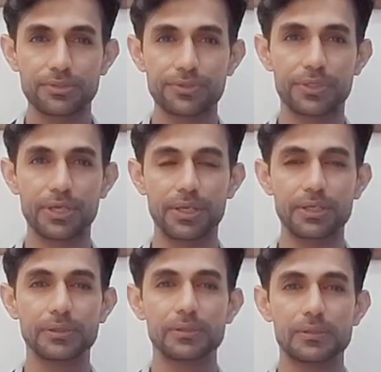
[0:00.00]

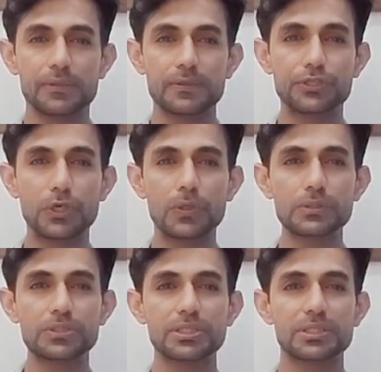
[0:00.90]
they
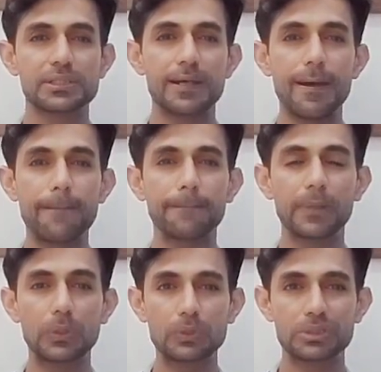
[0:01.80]
don't
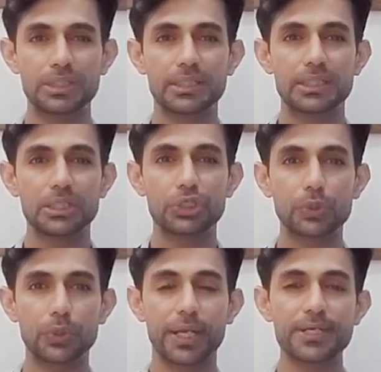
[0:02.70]
upload
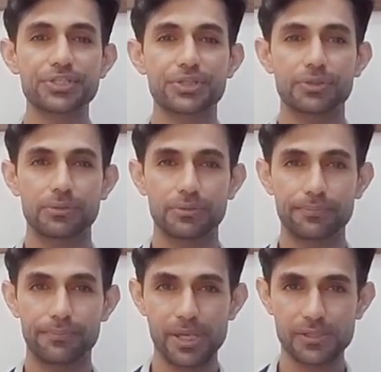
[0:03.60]
correct
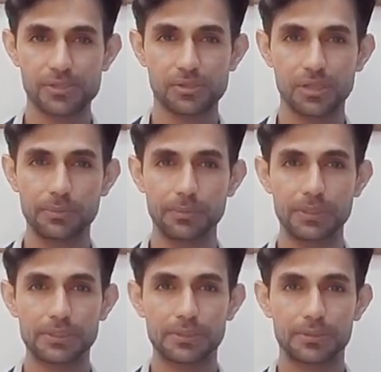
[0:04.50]
bank
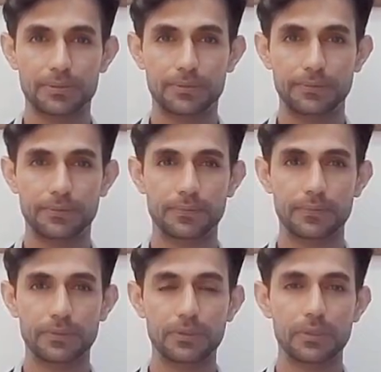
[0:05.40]
statement.
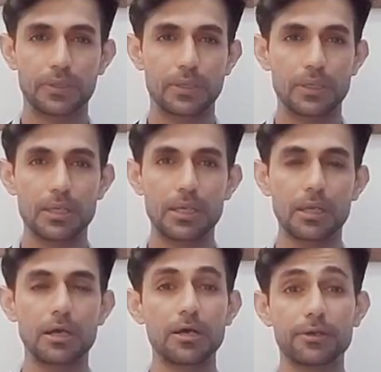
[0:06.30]

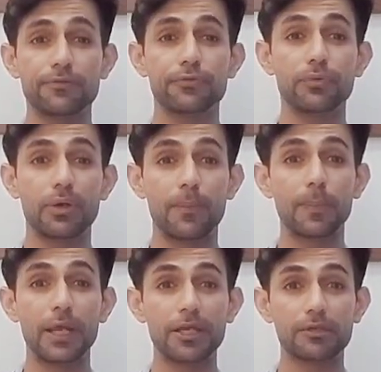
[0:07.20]
Or if you are
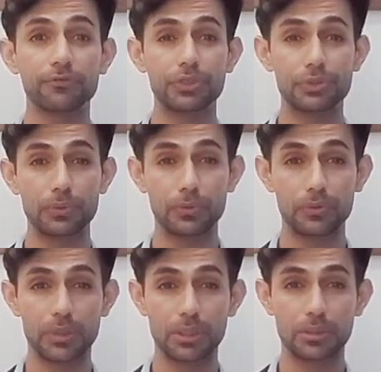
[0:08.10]
applying with
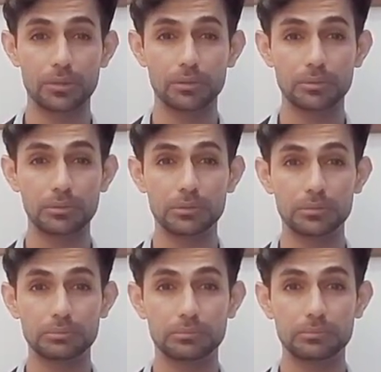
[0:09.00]
your
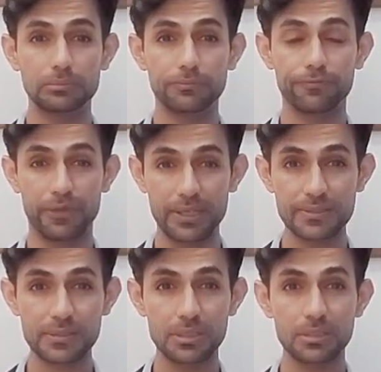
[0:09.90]

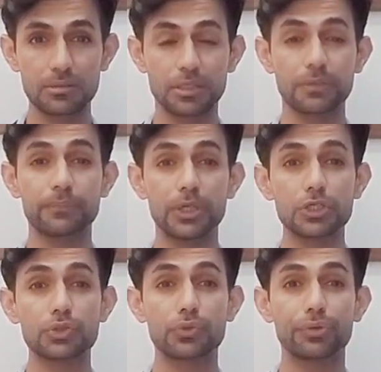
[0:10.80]
fiancé, then
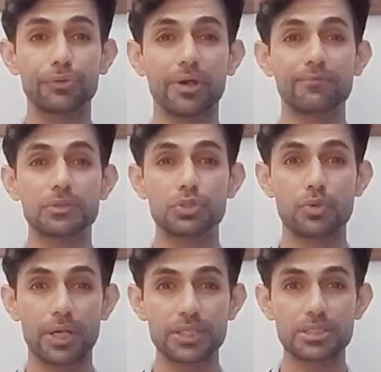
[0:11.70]
make sure you have a
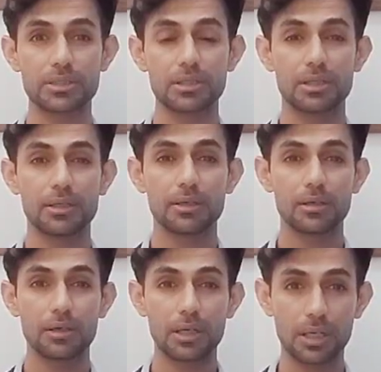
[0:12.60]
joint
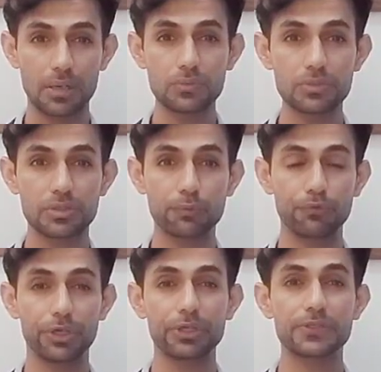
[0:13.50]
account
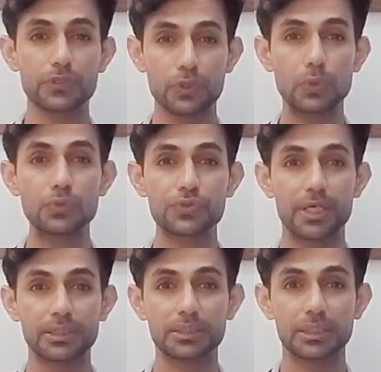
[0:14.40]
where it shows
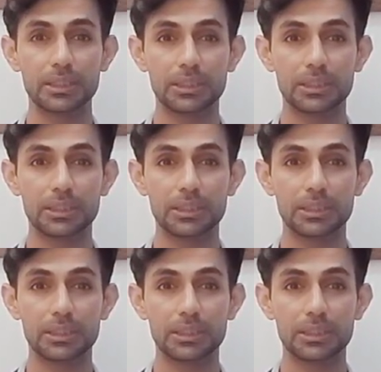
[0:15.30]
that